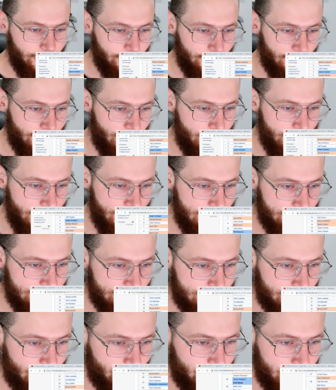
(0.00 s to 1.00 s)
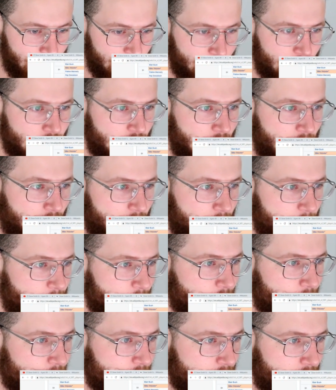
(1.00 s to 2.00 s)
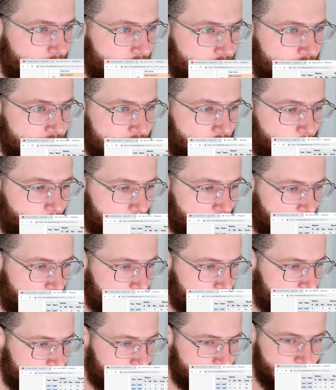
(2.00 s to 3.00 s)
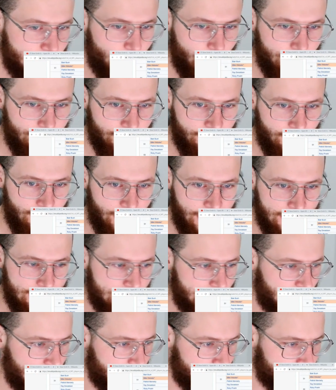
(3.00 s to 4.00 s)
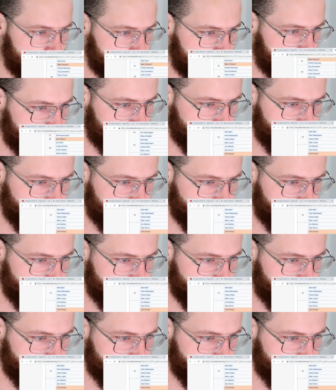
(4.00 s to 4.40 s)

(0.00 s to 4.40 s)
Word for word: Oh, Andersen, holy shit. How many games? 219.